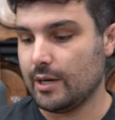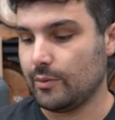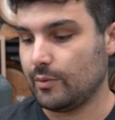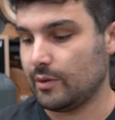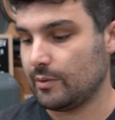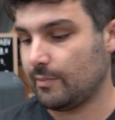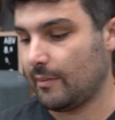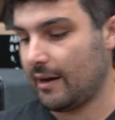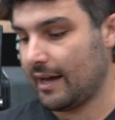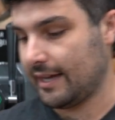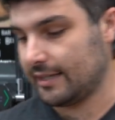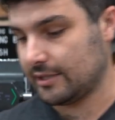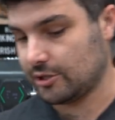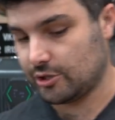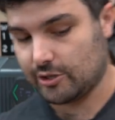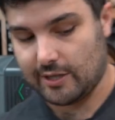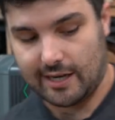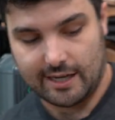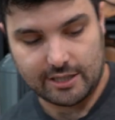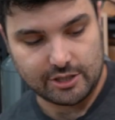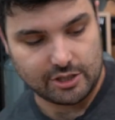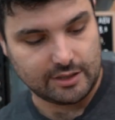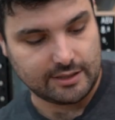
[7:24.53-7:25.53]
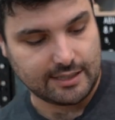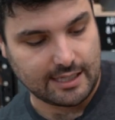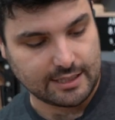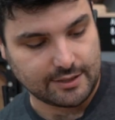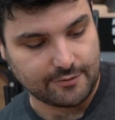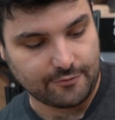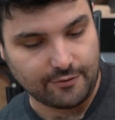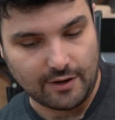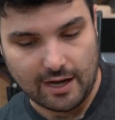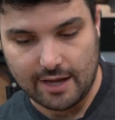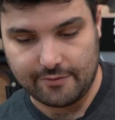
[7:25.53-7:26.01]
with my extraction.
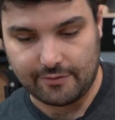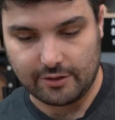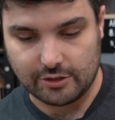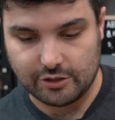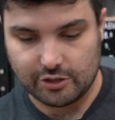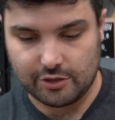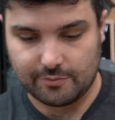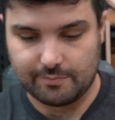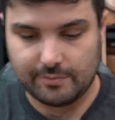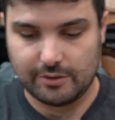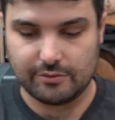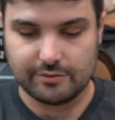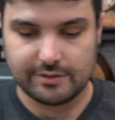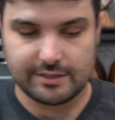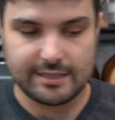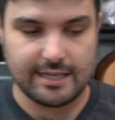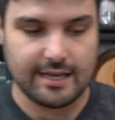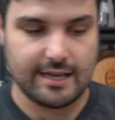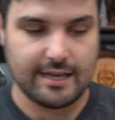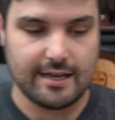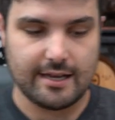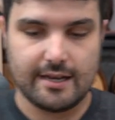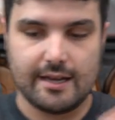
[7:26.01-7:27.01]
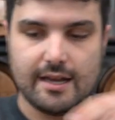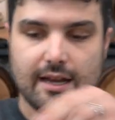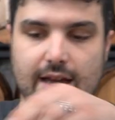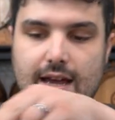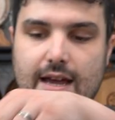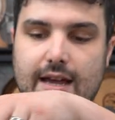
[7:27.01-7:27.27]
That's 500 mils there.